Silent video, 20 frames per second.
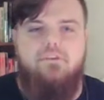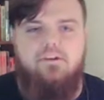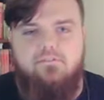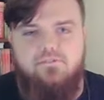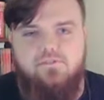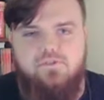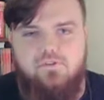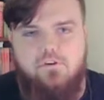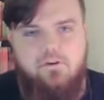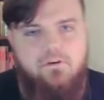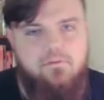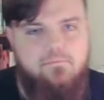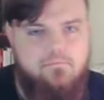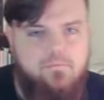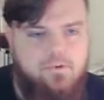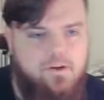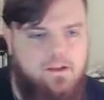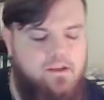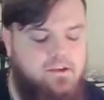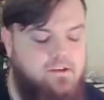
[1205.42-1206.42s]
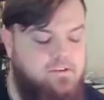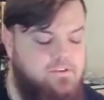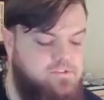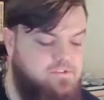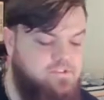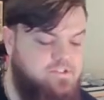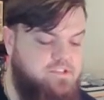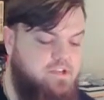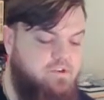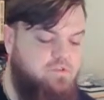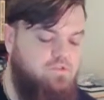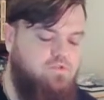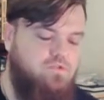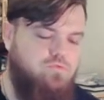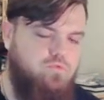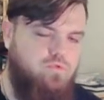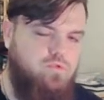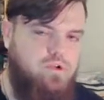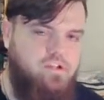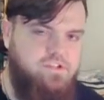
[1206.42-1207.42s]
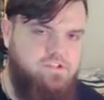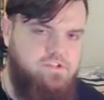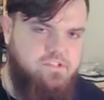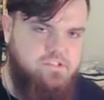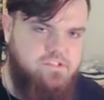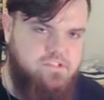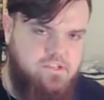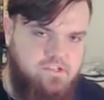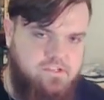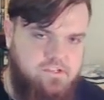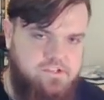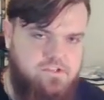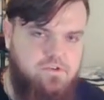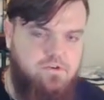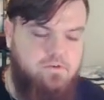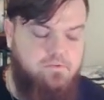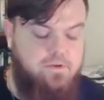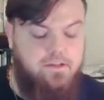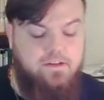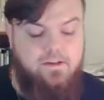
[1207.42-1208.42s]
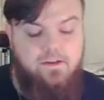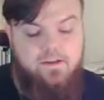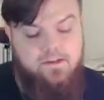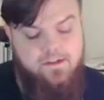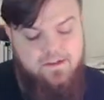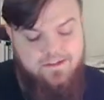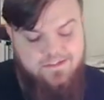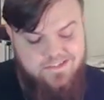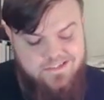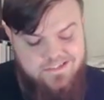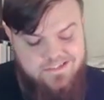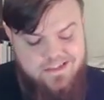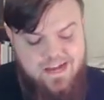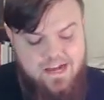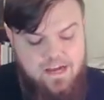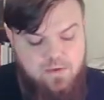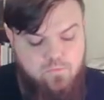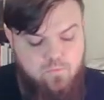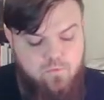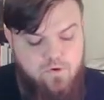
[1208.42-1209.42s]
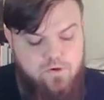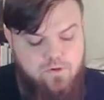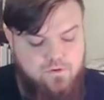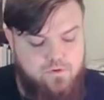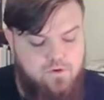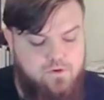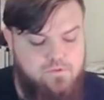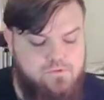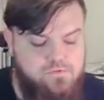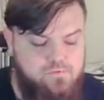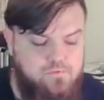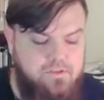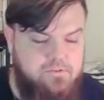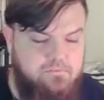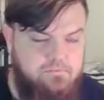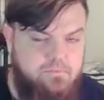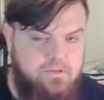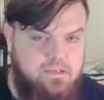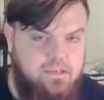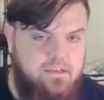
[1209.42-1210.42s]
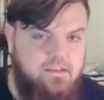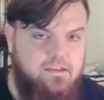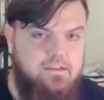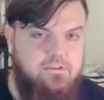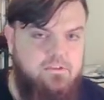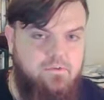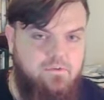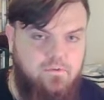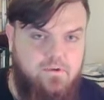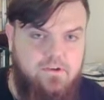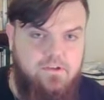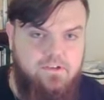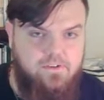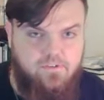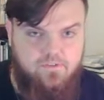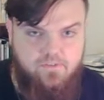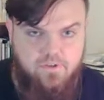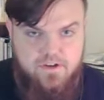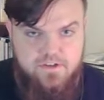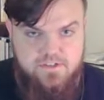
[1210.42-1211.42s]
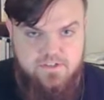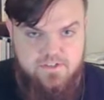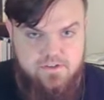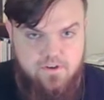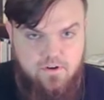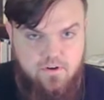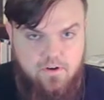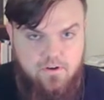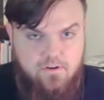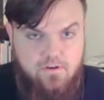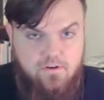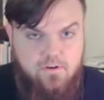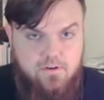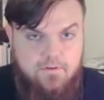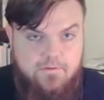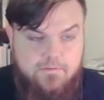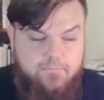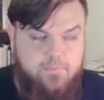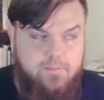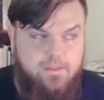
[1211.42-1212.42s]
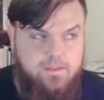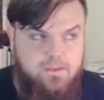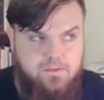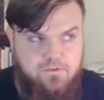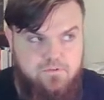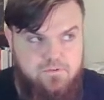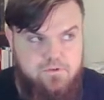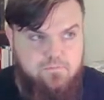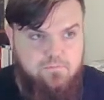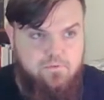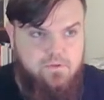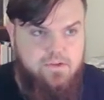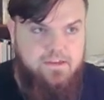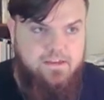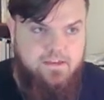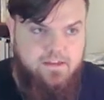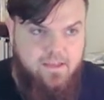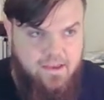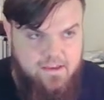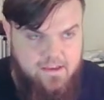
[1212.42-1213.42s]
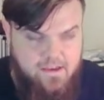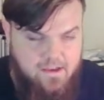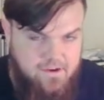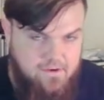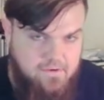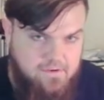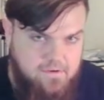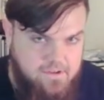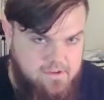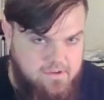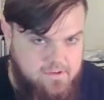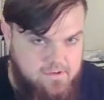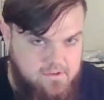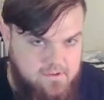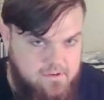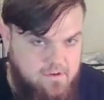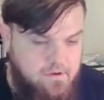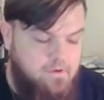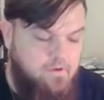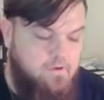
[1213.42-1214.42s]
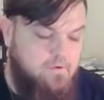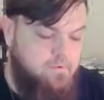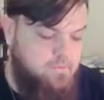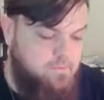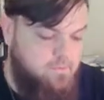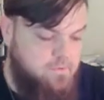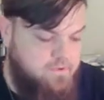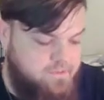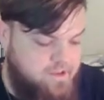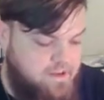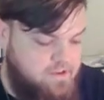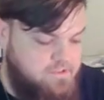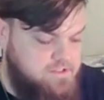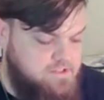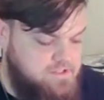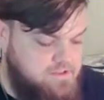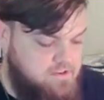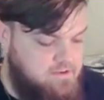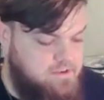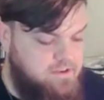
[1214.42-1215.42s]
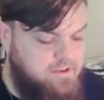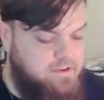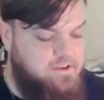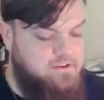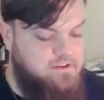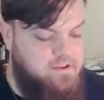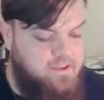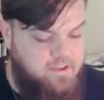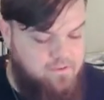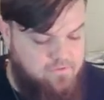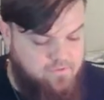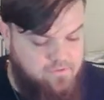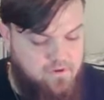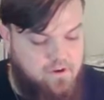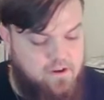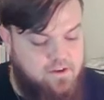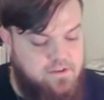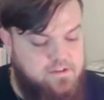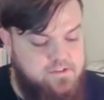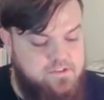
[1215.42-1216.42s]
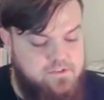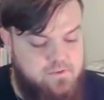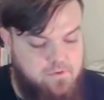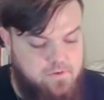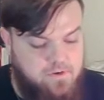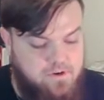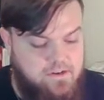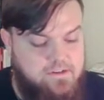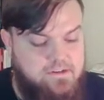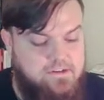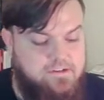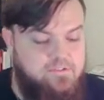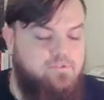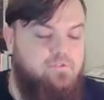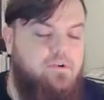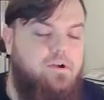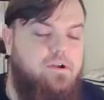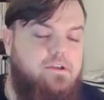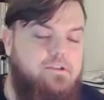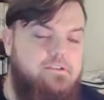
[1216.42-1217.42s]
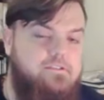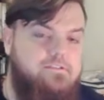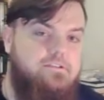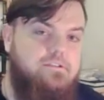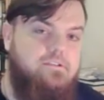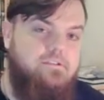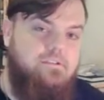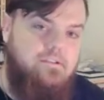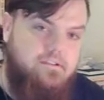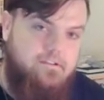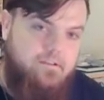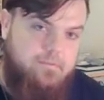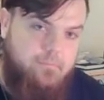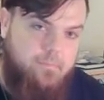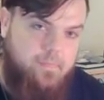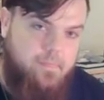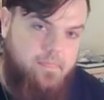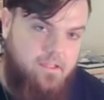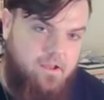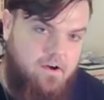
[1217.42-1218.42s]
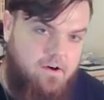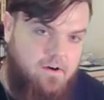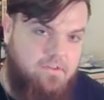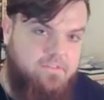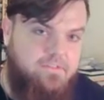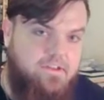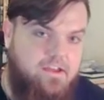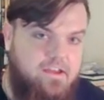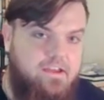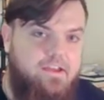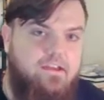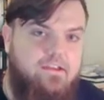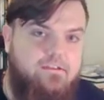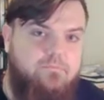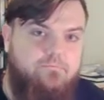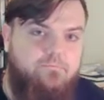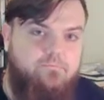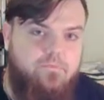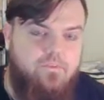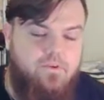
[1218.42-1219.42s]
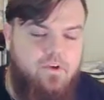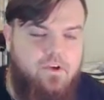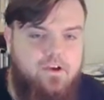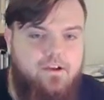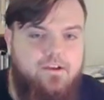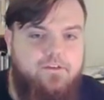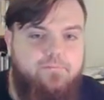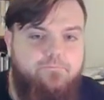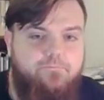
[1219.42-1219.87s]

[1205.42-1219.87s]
F sharp. Okay, so it's that chord progression that's going to determine it. It is not what notes we begin or end our phrases on. You can play an A Ionian without starting a phrase or ending a phrase on the A, okay?